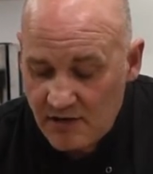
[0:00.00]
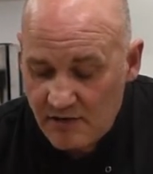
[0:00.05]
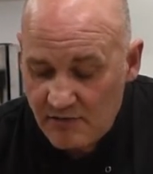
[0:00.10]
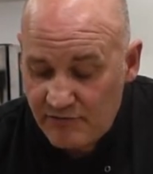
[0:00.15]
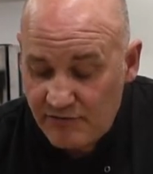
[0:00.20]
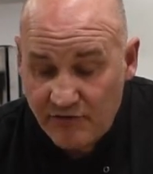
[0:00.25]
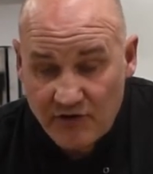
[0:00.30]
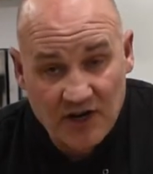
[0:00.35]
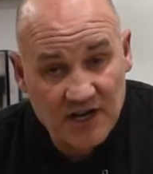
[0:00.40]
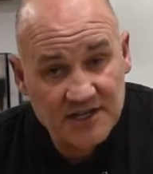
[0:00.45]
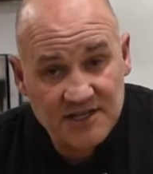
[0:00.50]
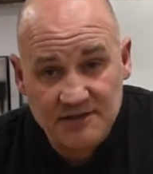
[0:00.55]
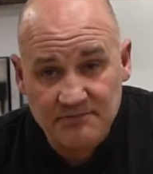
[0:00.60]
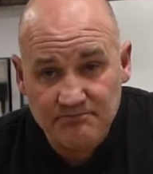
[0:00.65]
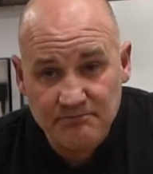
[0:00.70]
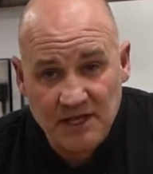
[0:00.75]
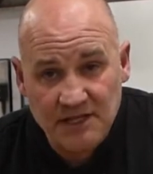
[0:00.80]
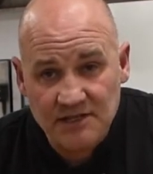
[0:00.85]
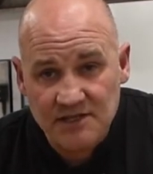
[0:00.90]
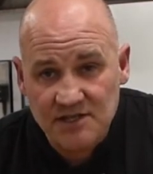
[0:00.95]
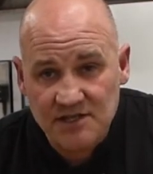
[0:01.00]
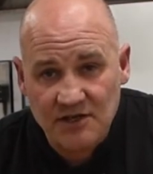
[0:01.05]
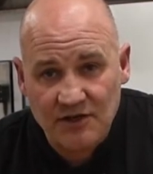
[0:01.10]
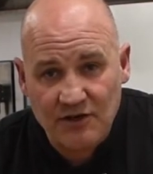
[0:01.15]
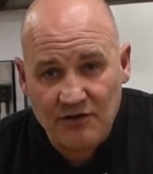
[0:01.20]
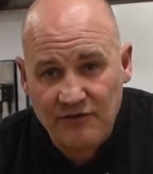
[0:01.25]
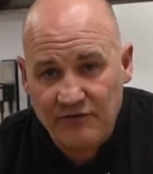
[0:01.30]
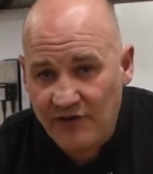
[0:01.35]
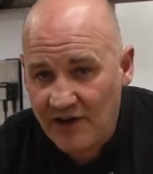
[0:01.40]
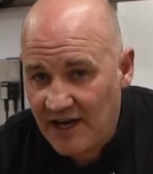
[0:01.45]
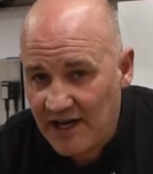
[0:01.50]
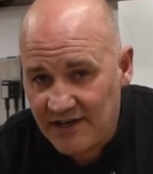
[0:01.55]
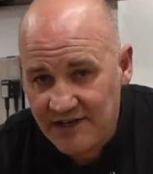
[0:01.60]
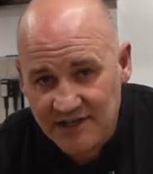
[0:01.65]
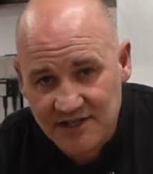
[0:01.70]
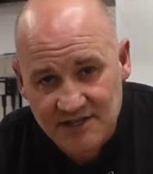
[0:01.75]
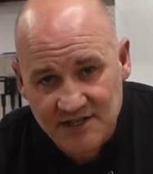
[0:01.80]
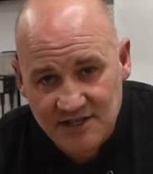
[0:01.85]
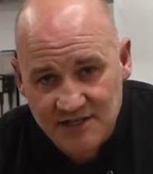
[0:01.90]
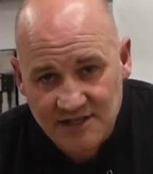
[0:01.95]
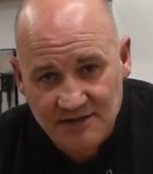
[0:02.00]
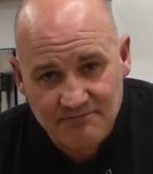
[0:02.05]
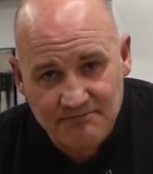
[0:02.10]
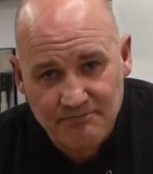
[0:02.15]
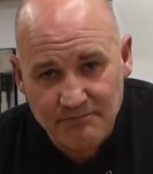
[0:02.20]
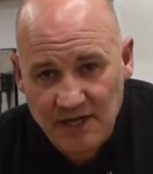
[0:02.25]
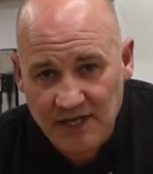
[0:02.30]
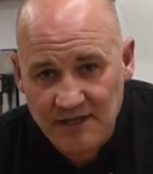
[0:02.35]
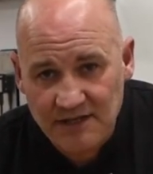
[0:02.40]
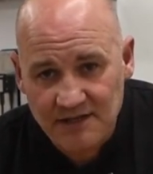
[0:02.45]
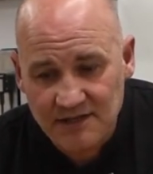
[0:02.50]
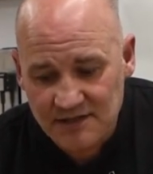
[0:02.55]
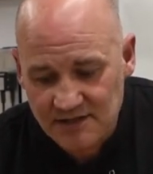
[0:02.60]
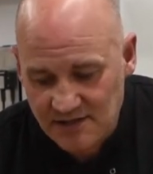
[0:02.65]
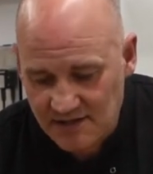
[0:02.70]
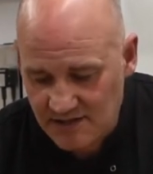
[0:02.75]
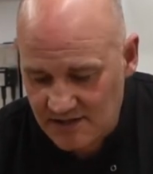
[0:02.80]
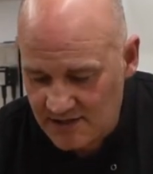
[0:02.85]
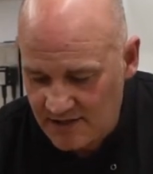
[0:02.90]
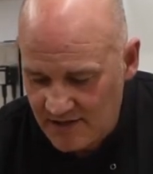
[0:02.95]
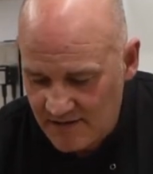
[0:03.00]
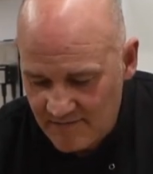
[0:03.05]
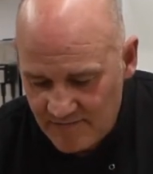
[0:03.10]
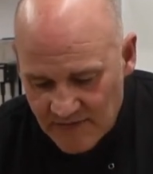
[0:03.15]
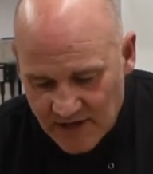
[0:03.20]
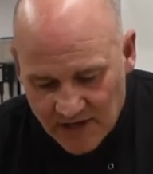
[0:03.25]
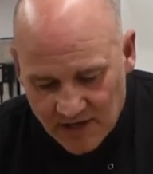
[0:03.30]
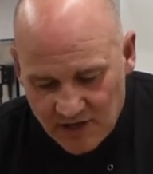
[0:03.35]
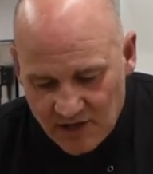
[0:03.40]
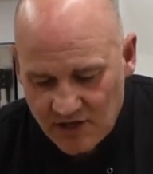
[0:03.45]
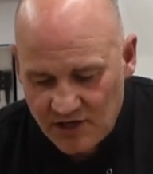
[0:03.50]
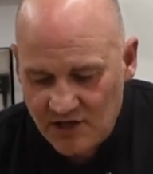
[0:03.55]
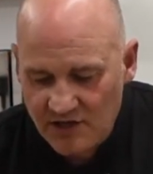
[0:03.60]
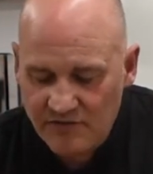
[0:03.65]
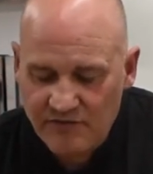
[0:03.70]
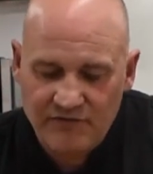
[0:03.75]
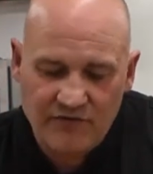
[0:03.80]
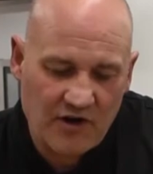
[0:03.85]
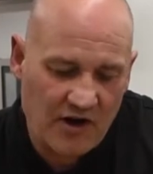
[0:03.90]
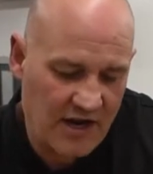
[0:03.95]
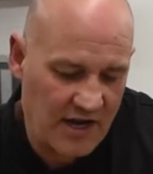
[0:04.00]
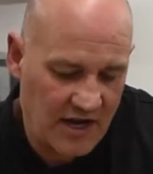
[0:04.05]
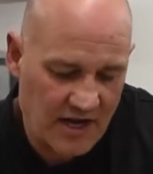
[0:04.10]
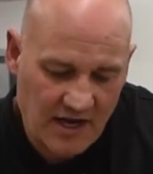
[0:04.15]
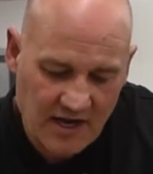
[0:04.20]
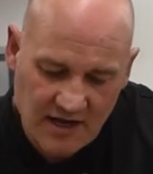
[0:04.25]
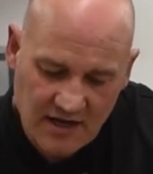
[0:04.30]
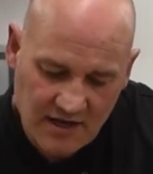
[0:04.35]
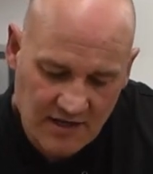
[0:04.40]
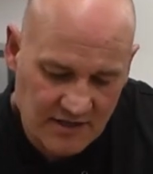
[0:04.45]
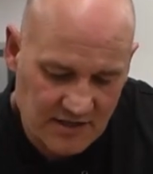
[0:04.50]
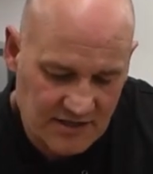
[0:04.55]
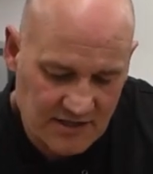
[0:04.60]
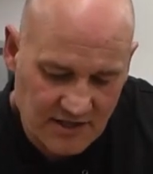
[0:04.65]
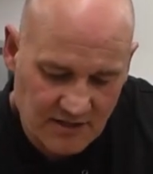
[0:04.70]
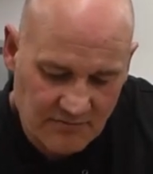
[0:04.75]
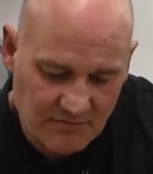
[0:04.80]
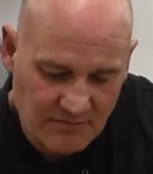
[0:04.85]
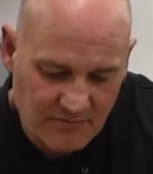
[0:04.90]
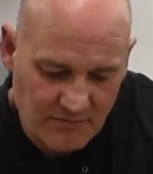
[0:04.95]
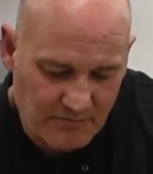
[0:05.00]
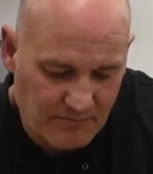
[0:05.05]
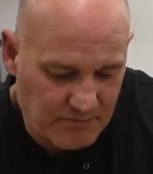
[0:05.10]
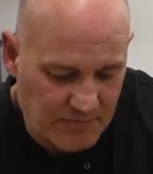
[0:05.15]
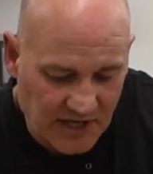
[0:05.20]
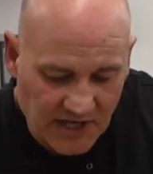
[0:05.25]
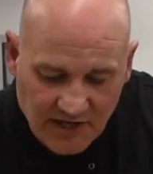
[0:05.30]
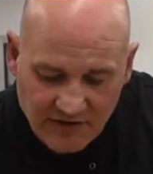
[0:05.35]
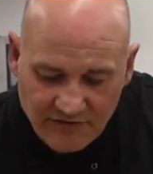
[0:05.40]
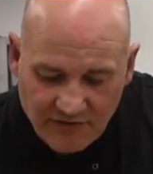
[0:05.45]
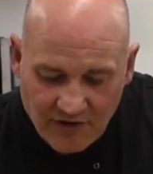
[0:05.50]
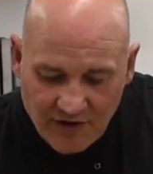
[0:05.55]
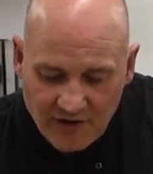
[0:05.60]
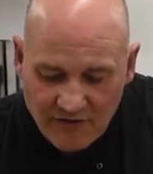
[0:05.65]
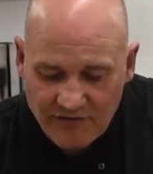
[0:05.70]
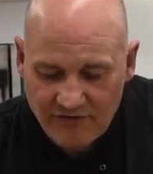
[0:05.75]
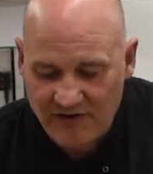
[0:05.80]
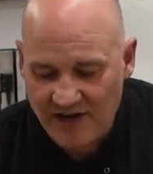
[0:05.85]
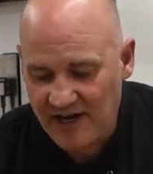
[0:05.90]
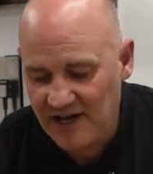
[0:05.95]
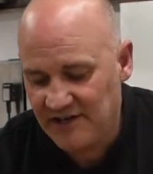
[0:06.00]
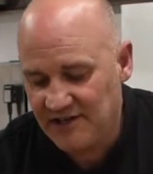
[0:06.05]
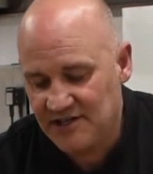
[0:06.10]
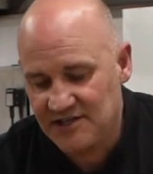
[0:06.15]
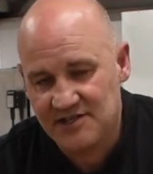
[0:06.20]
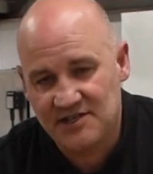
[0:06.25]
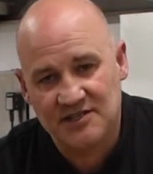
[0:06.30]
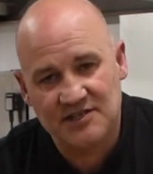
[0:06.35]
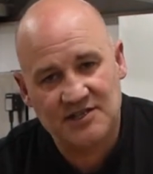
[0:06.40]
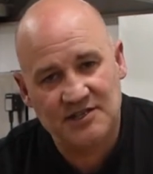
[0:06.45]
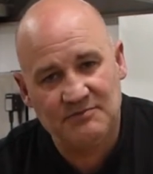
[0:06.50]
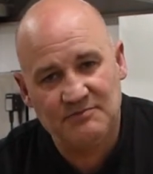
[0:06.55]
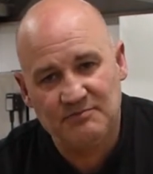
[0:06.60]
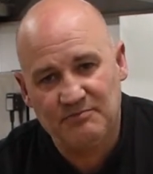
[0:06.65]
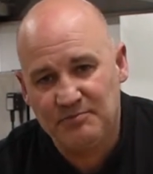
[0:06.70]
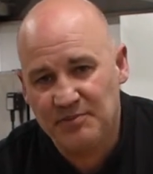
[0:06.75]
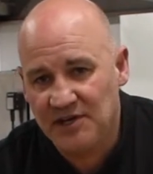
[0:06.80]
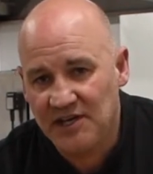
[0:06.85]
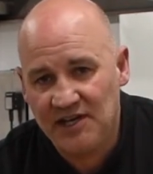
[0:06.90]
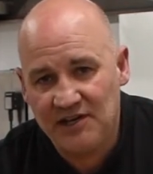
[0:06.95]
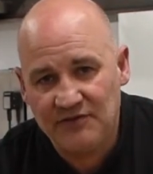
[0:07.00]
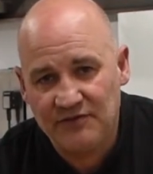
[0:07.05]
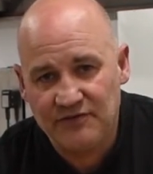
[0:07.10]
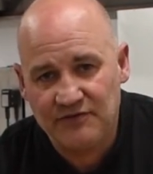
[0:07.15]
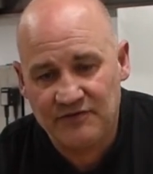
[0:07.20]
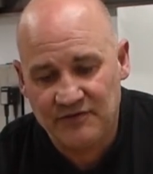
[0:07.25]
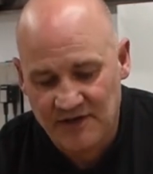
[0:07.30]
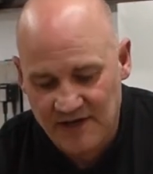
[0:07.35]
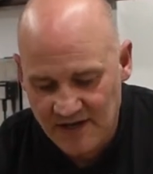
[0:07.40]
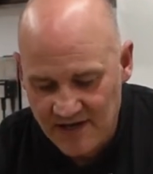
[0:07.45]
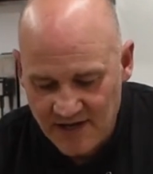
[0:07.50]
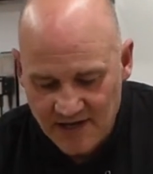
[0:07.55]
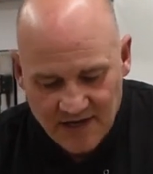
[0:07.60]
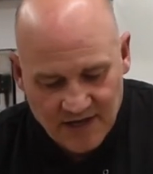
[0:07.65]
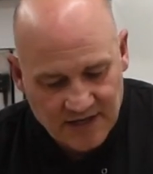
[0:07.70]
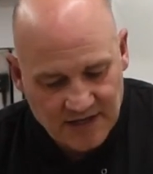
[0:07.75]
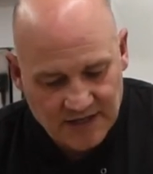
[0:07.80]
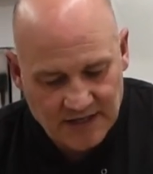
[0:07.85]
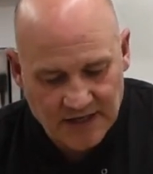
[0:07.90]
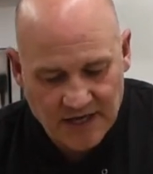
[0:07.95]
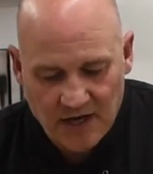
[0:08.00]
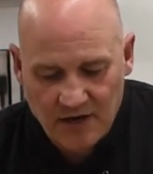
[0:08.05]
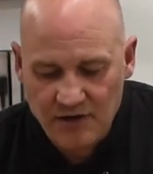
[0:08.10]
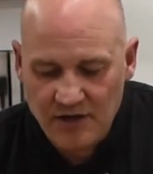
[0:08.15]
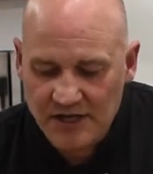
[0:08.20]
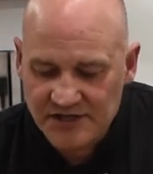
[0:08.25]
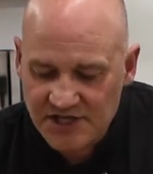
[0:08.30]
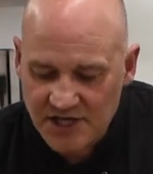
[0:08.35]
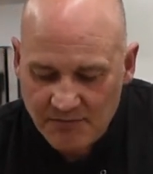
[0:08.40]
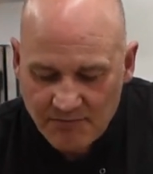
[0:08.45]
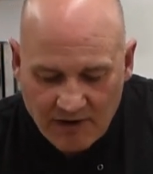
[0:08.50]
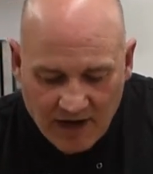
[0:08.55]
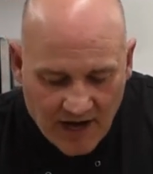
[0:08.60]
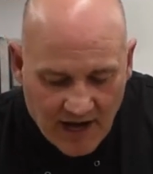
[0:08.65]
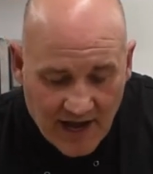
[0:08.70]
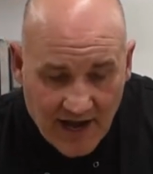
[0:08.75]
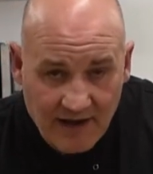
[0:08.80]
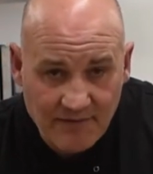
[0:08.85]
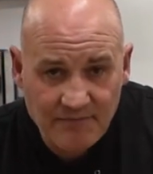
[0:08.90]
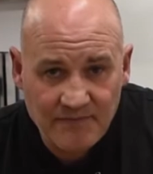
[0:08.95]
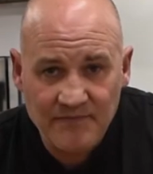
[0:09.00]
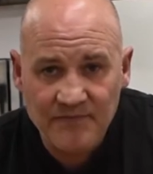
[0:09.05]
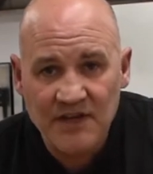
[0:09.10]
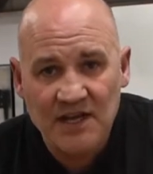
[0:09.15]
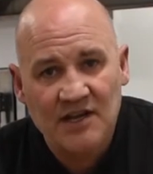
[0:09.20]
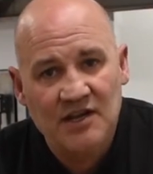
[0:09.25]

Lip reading: fry some mince off, add it to some mince. You could fry some beef off, add it to some beef, some lamb.